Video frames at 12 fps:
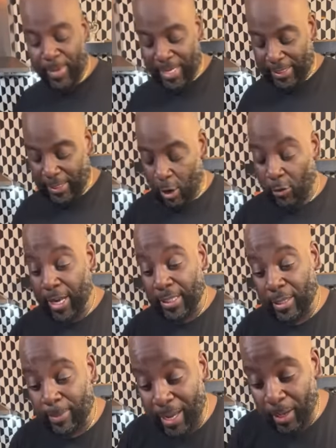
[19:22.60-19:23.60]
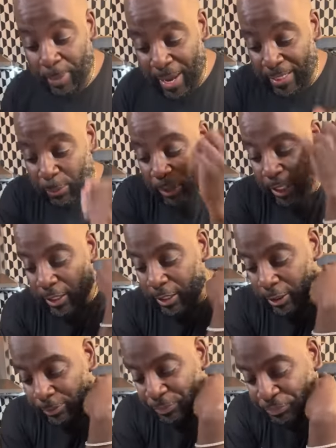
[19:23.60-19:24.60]
busy. Okay, tomato paste went in
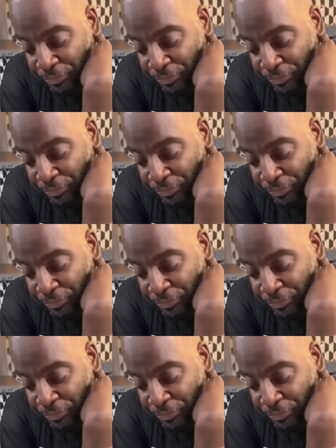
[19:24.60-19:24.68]
here.